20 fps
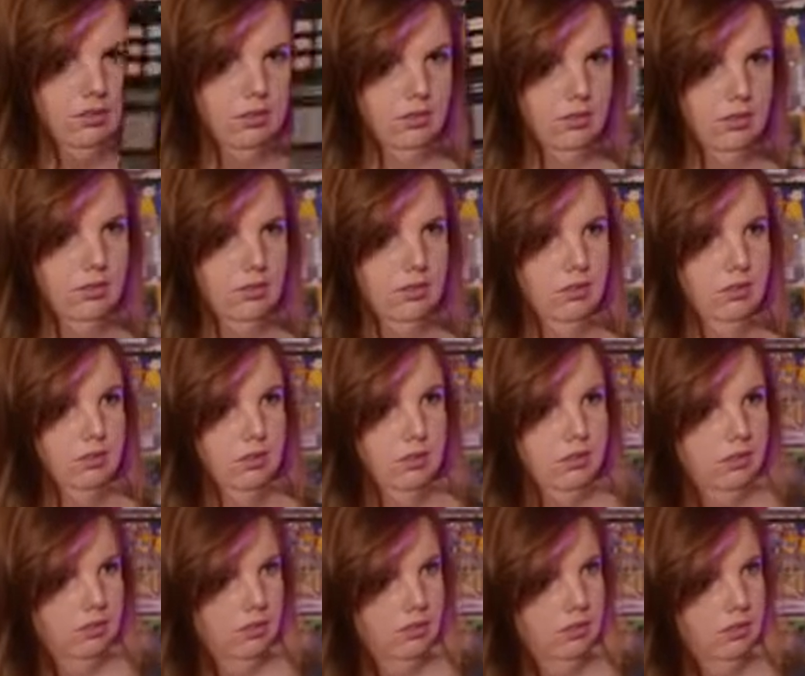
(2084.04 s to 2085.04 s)

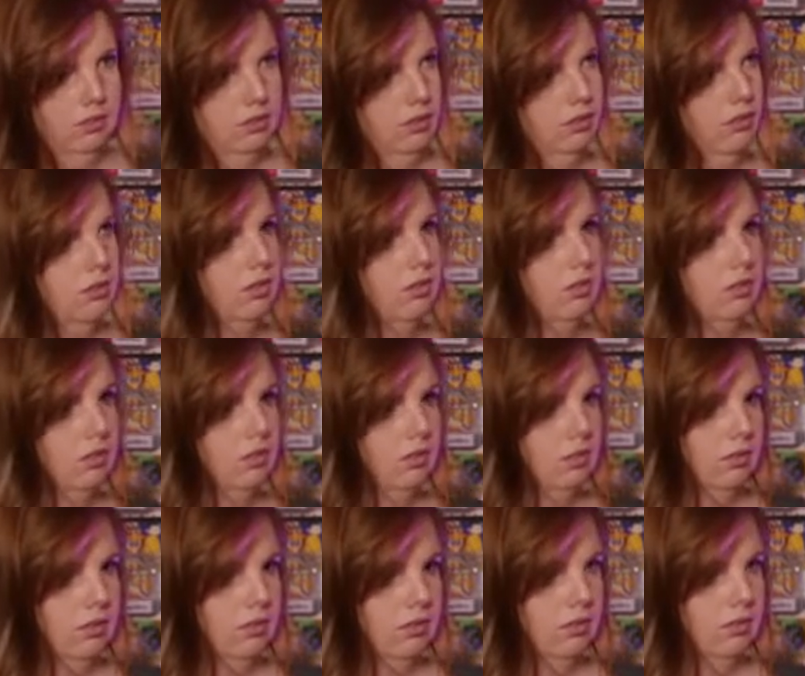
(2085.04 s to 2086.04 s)

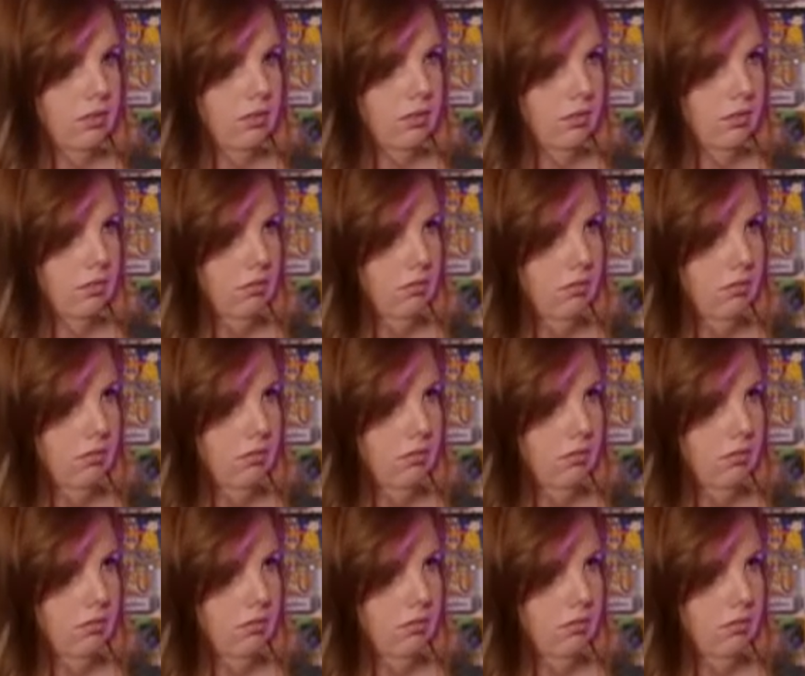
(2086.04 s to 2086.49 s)
(not speaking)